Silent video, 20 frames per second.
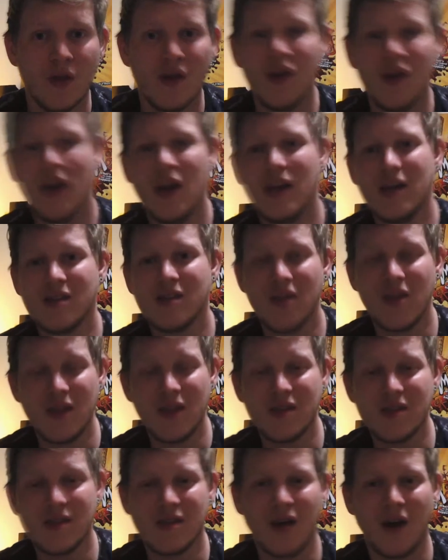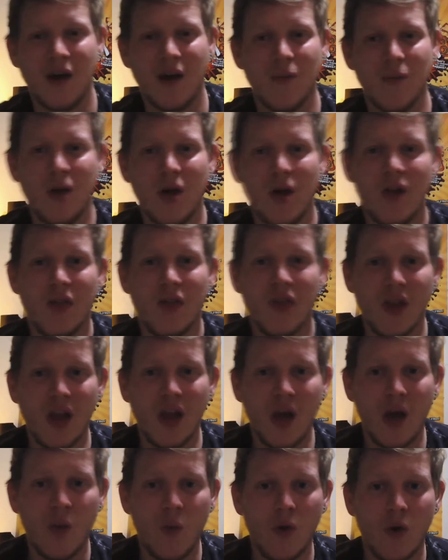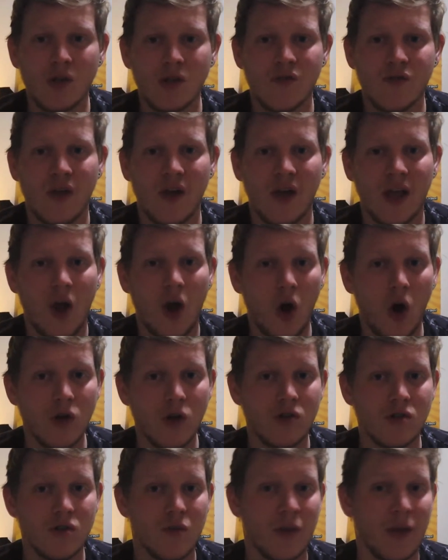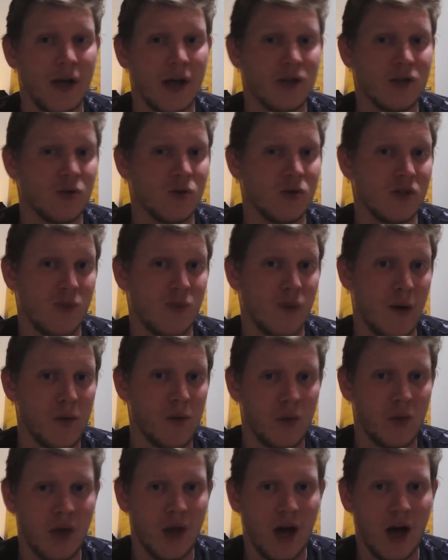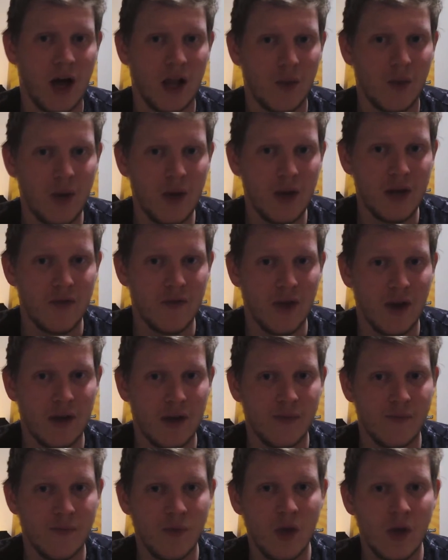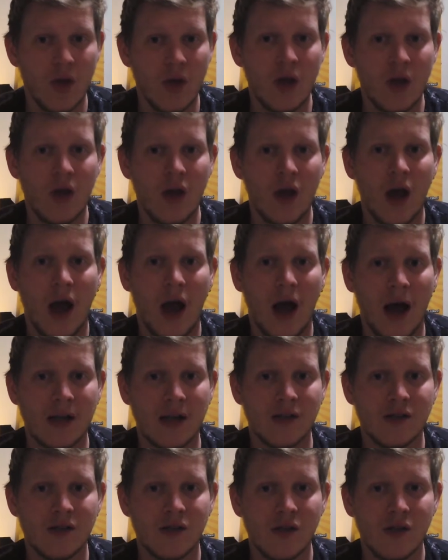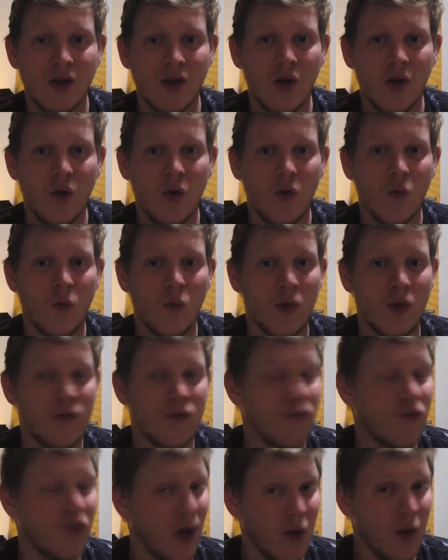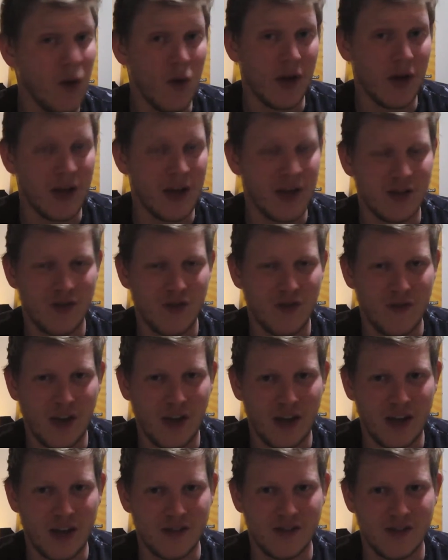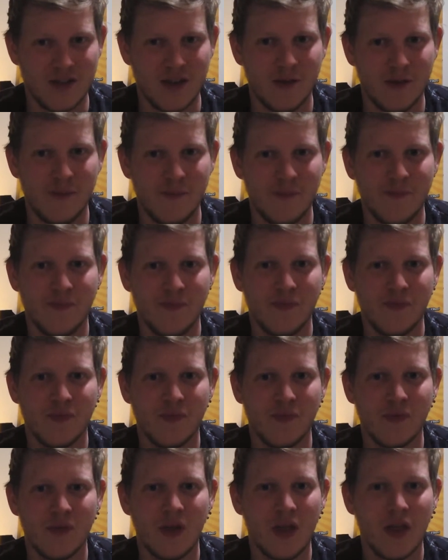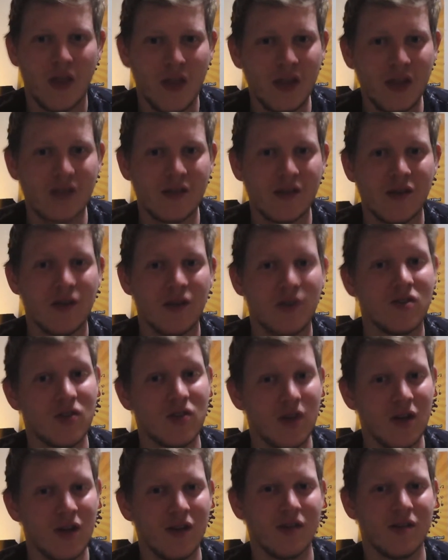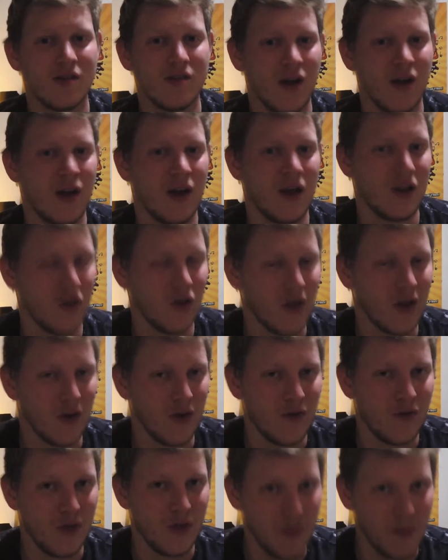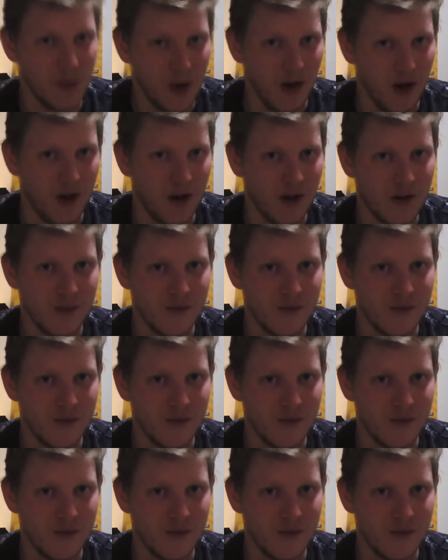It's at this time that Lightwater Valley also began to experiment with a Halloween event, and with firework extravaganza. Things had certainly started looking up for the park.